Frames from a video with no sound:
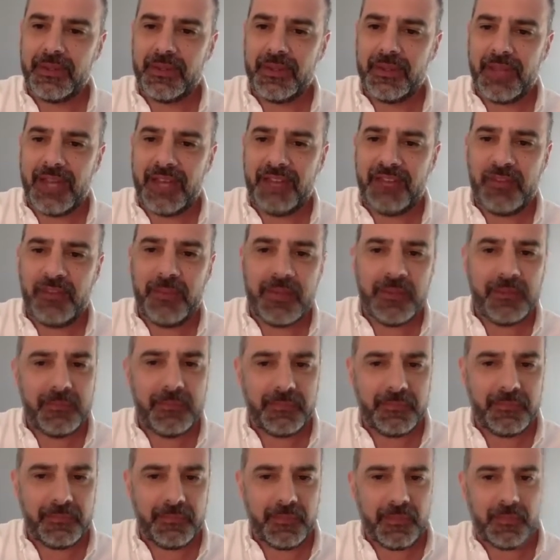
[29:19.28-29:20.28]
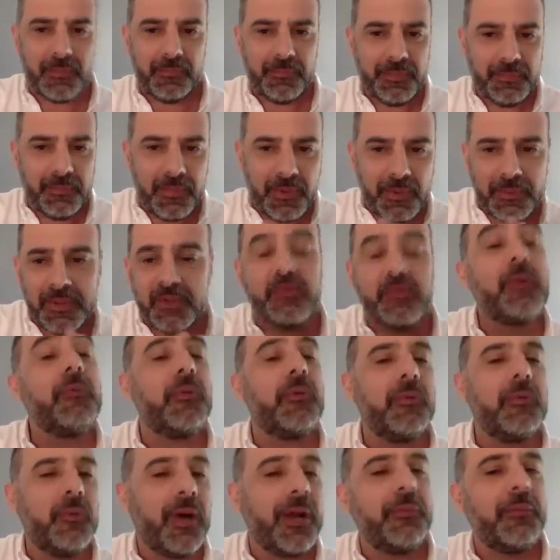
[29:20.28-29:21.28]
Have you been? I mean,
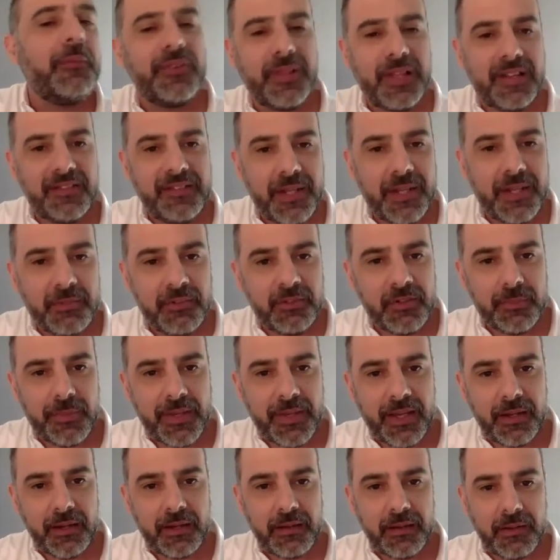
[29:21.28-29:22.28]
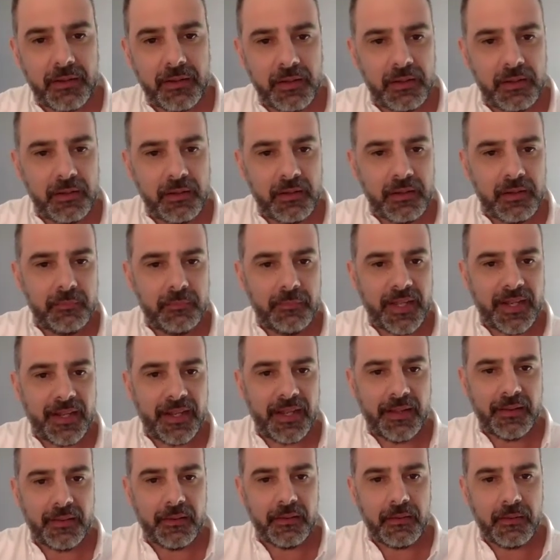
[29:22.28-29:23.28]
when was the last time you were back in
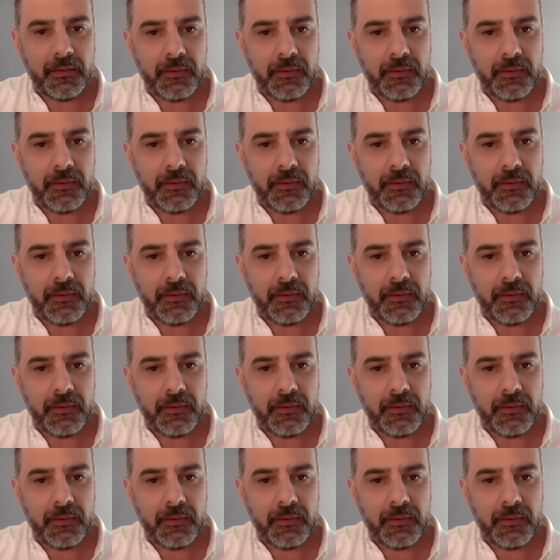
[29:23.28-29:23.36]
Manhattan?